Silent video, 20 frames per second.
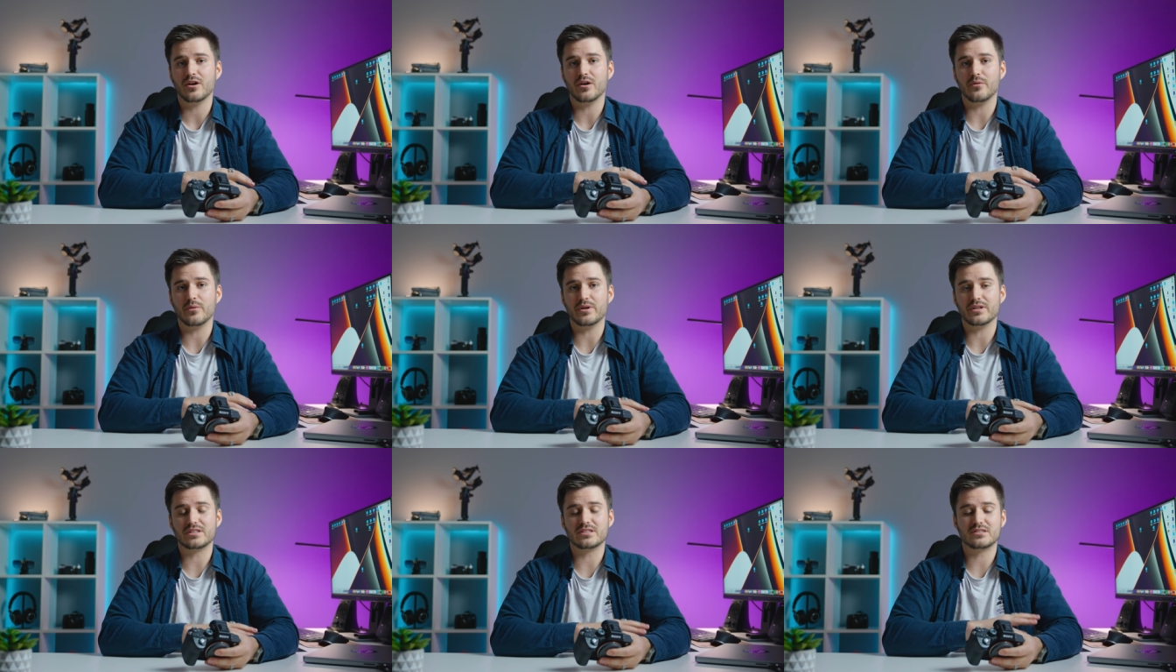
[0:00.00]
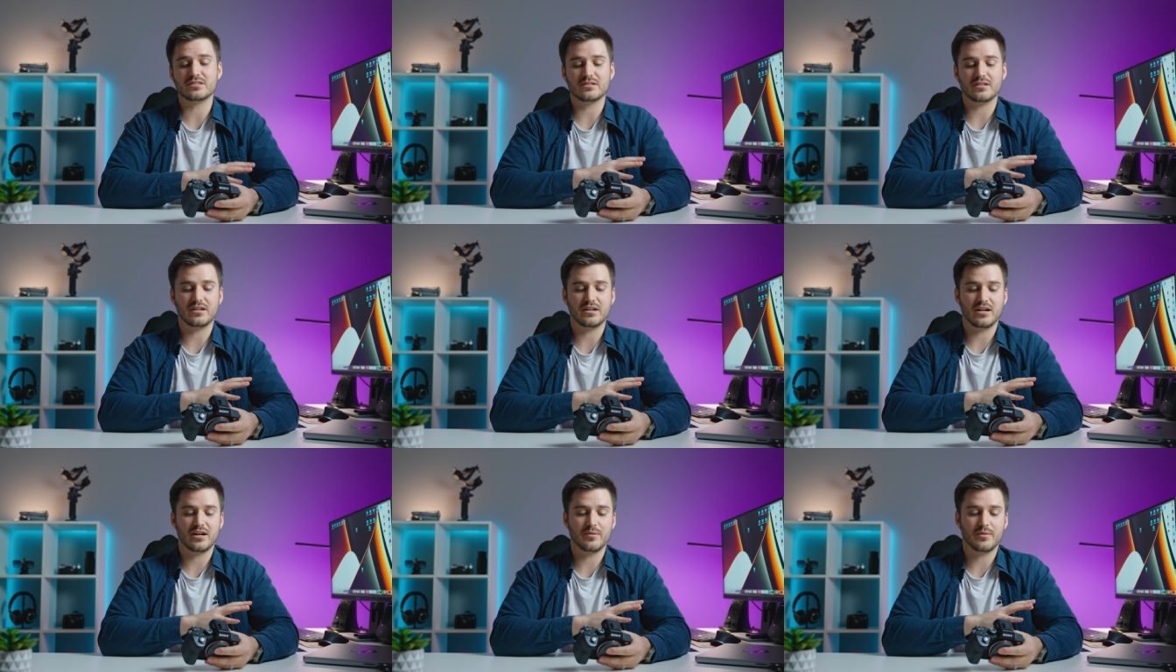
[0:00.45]
which
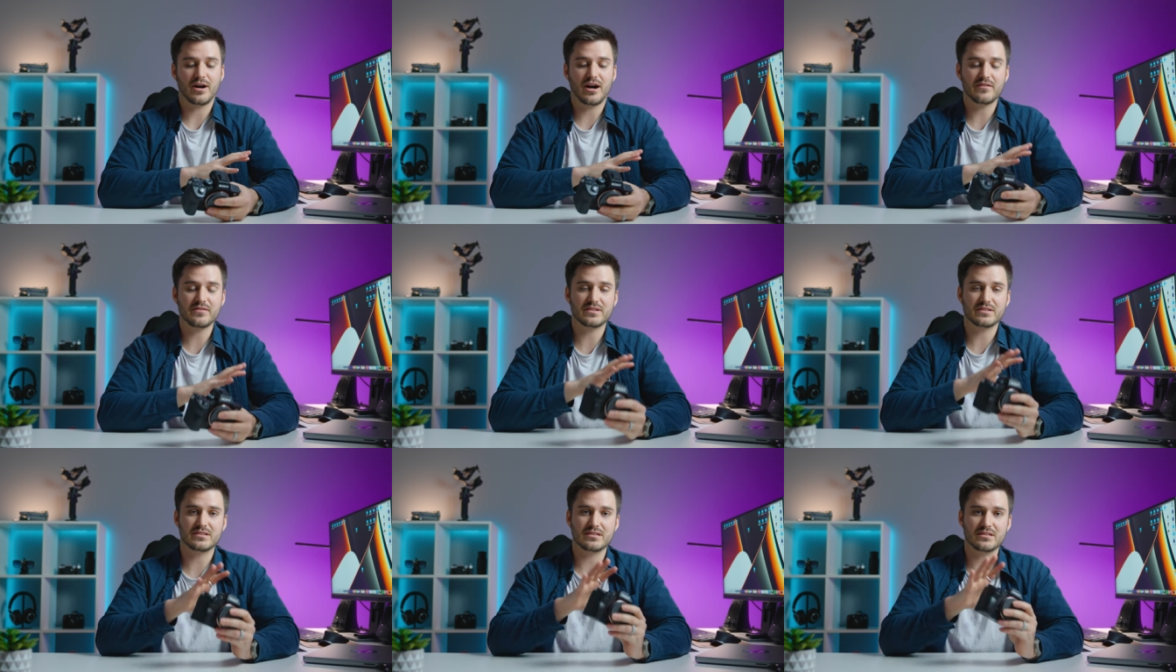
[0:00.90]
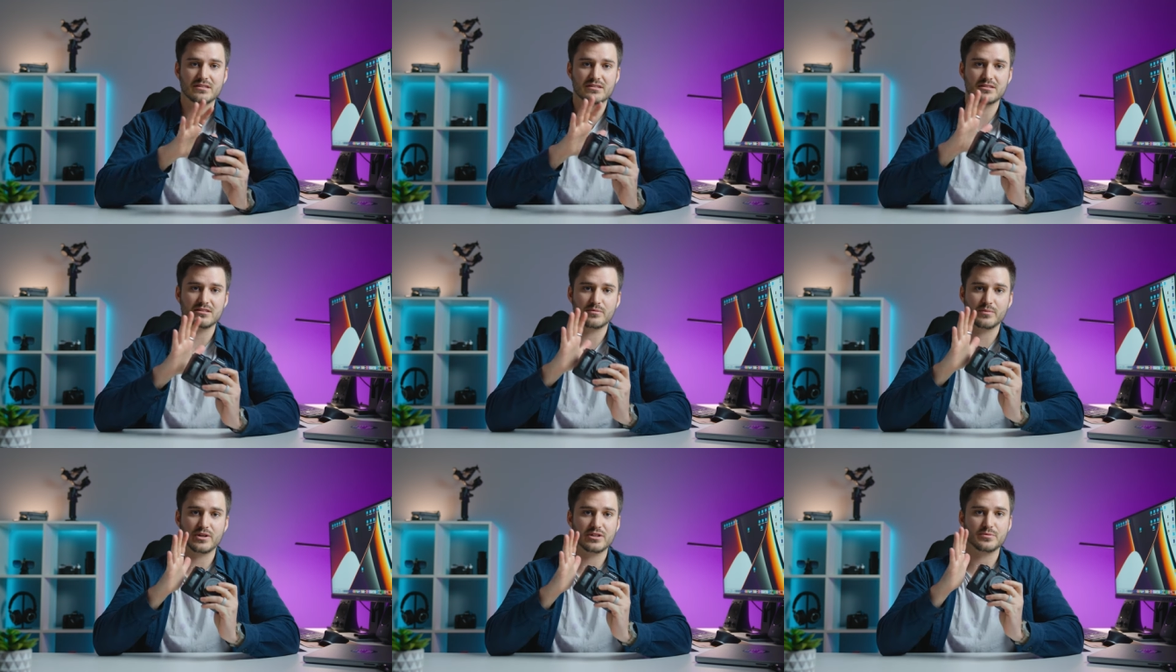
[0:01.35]
um, obviously
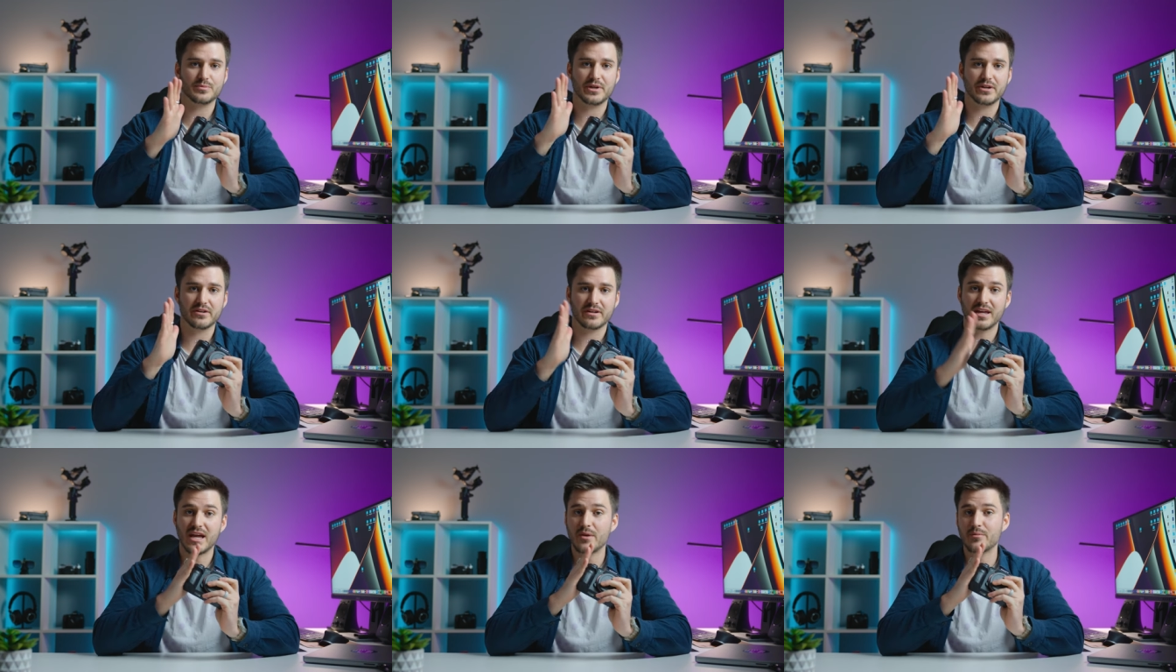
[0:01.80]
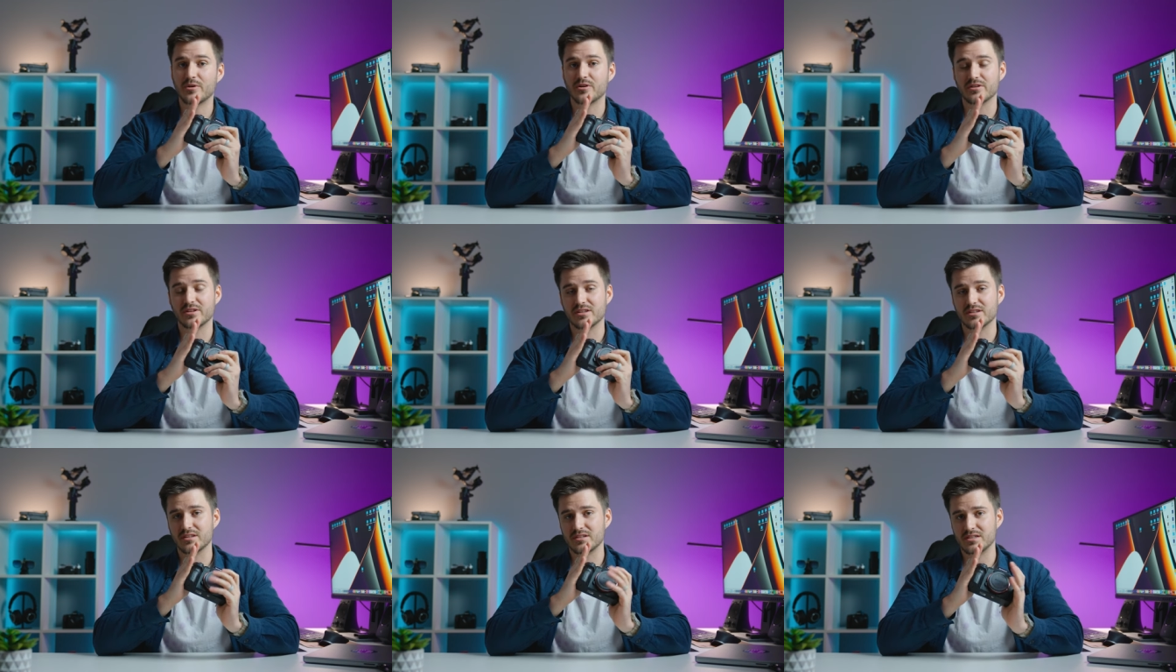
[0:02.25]
this is a much better
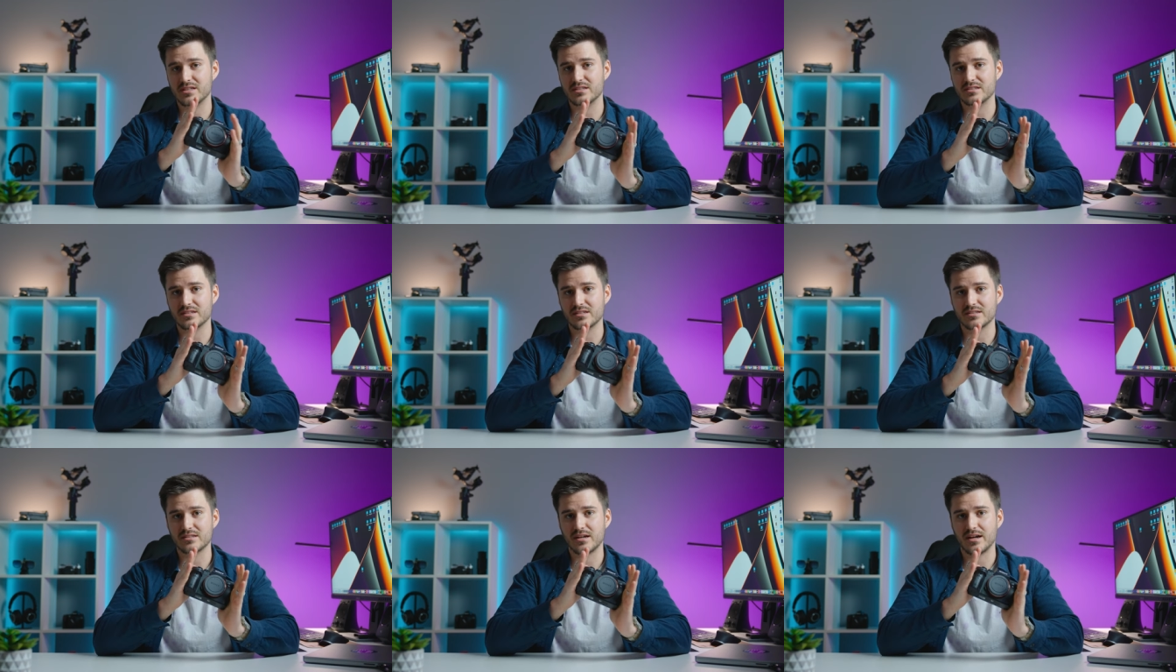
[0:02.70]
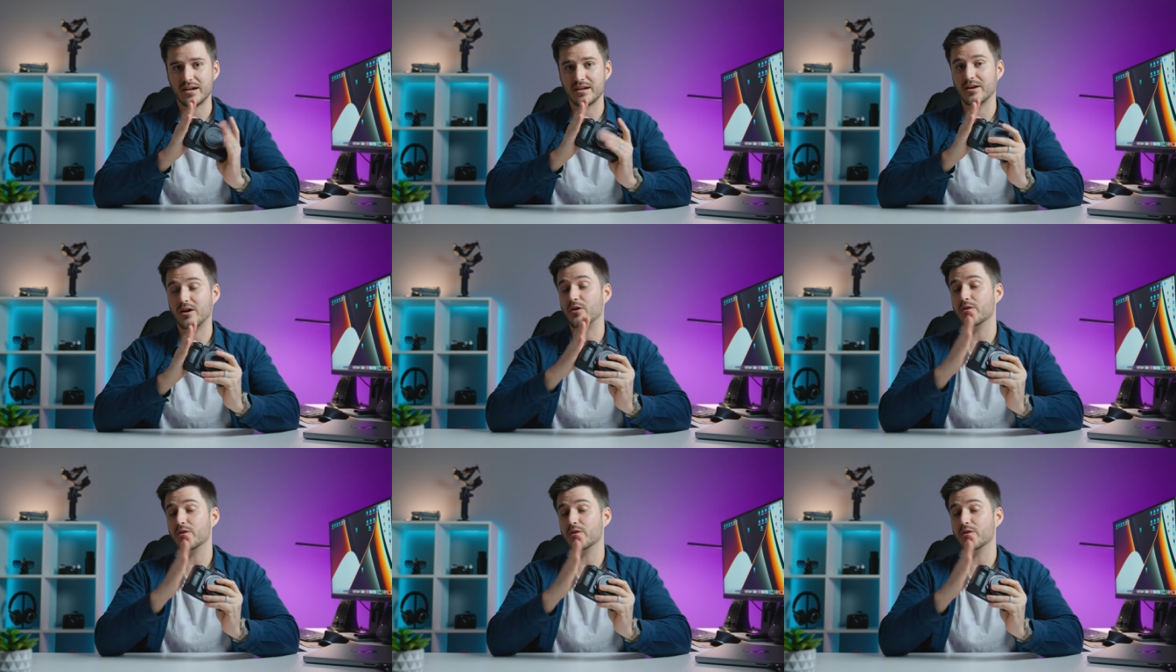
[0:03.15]
camera than the T6i,